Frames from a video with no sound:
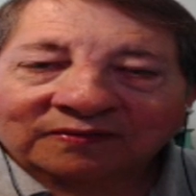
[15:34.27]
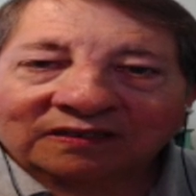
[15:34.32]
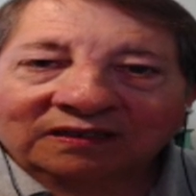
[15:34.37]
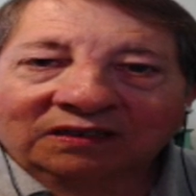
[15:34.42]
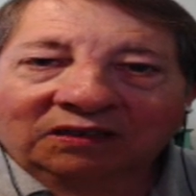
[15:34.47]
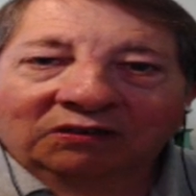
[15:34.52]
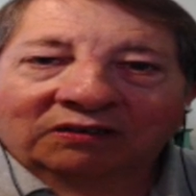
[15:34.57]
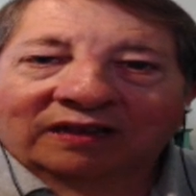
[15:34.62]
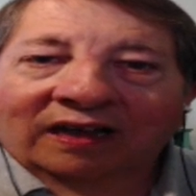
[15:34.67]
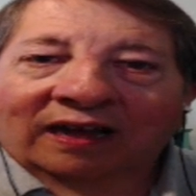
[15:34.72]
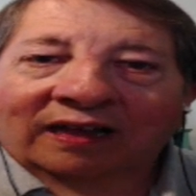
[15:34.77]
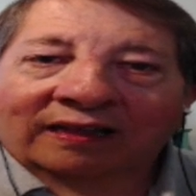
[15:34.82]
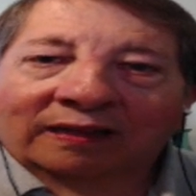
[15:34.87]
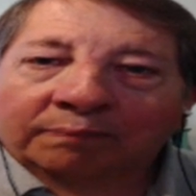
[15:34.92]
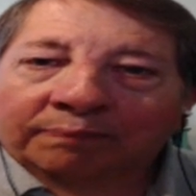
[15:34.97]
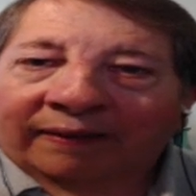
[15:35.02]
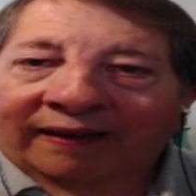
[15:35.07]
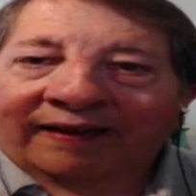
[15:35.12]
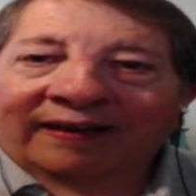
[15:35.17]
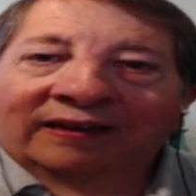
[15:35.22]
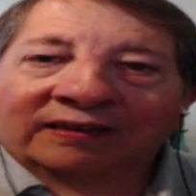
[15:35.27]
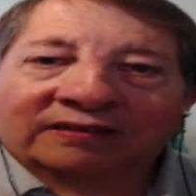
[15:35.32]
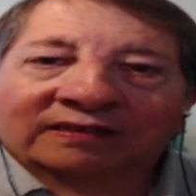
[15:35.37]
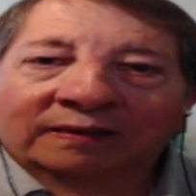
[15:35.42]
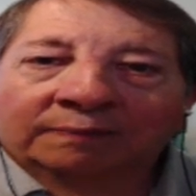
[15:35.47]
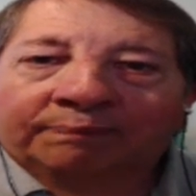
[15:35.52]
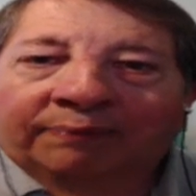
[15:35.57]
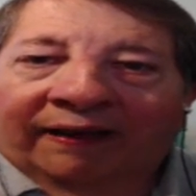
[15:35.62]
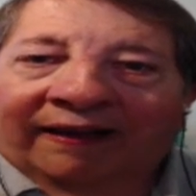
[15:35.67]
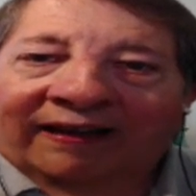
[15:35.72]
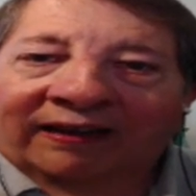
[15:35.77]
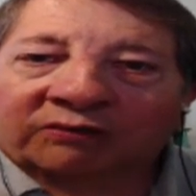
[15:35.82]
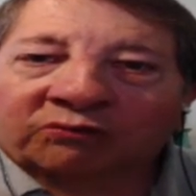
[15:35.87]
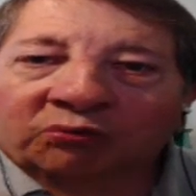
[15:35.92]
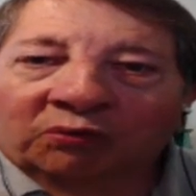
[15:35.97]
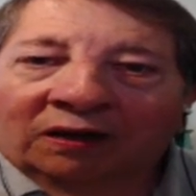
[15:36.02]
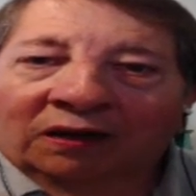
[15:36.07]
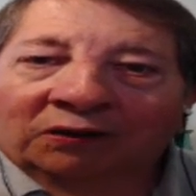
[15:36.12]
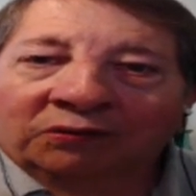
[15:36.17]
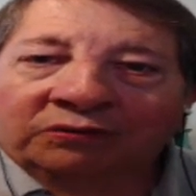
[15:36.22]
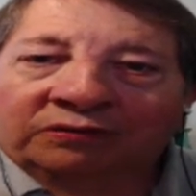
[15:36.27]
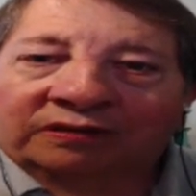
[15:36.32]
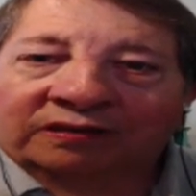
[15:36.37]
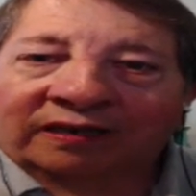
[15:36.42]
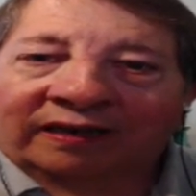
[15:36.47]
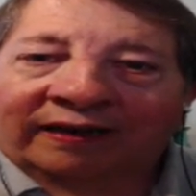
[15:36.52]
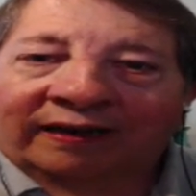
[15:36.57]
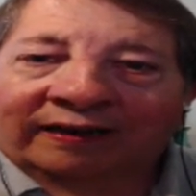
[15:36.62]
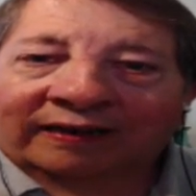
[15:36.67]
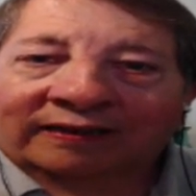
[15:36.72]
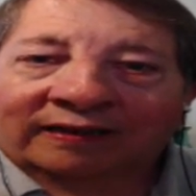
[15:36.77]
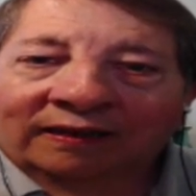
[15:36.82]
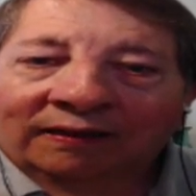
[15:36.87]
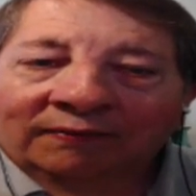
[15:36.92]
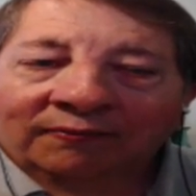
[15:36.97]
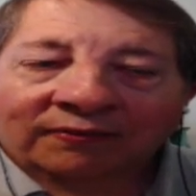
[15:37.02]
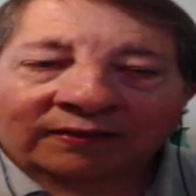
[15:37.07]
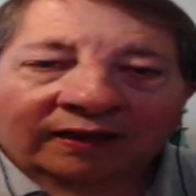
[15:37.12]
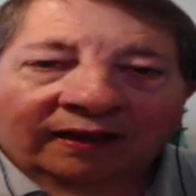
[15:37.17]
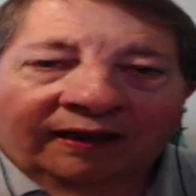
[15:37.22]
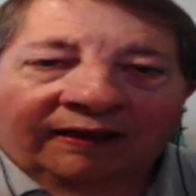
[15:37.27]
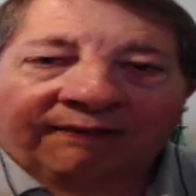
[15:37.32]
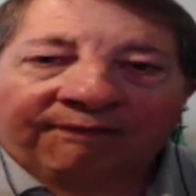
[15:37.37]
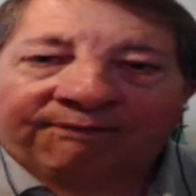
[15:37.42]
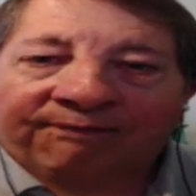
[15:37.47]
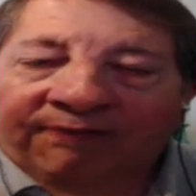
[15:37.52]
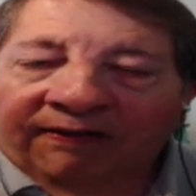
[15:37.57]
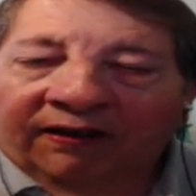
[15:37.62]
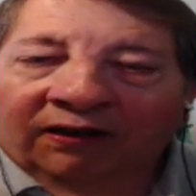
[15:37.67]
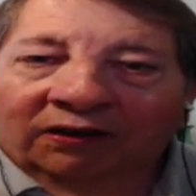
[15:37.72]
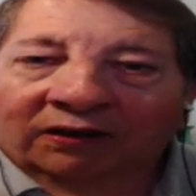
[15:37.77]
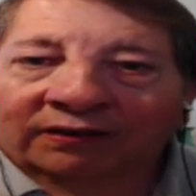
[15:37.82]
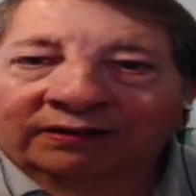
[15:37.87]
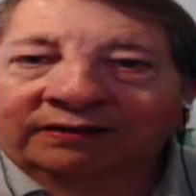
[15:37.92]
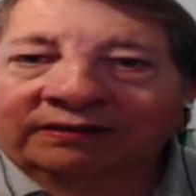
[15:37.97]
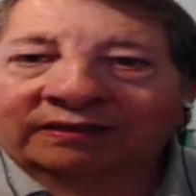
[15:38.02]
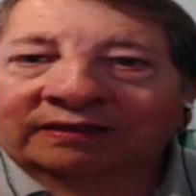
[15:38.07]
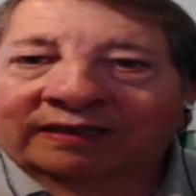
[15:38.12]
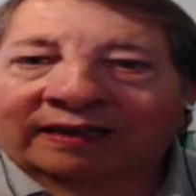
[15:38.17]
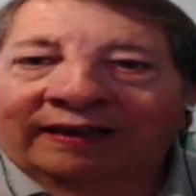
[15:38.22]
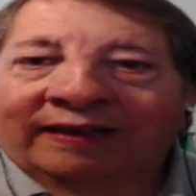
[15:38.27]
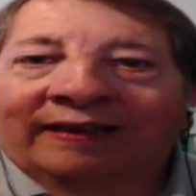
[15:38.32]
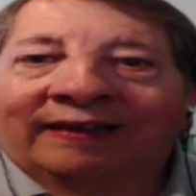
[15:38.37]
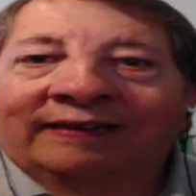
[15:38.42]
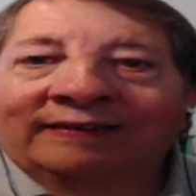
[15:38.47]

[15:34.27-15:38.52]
You gotta pass a background check. A felon can't